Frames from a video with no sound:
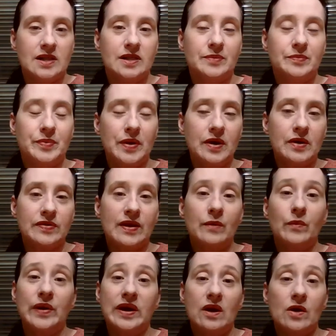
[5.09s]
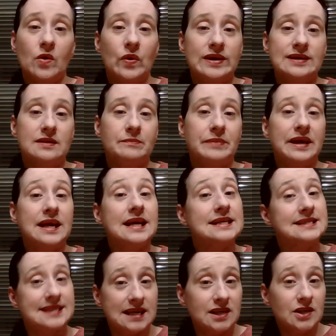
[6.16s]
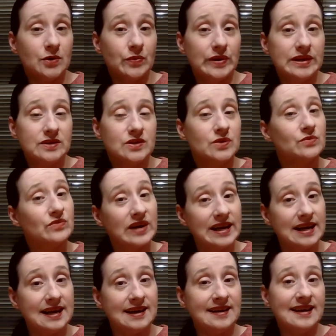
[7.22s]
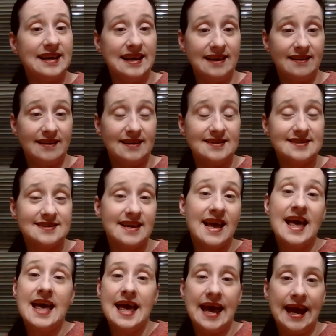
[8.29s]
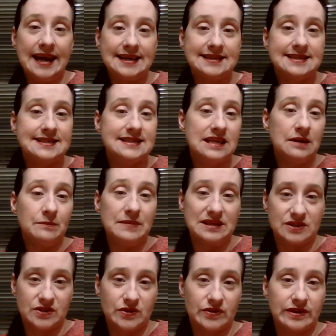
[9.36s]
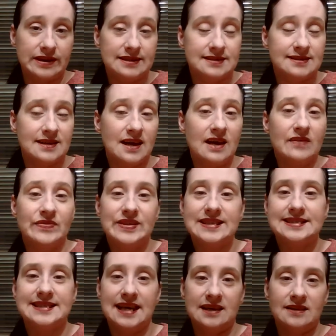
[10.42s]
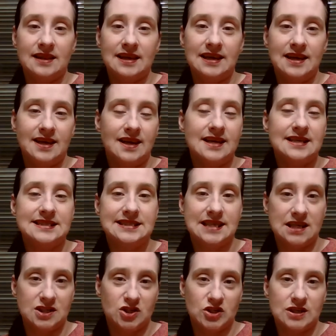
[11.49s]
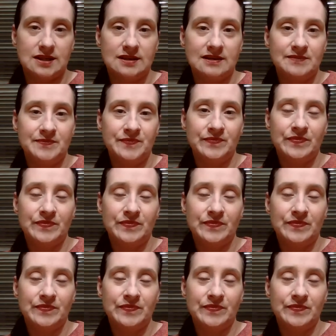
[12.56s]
The book that we are going to be continuing to read is A to Z Mysteries, The Deadly Dungeon.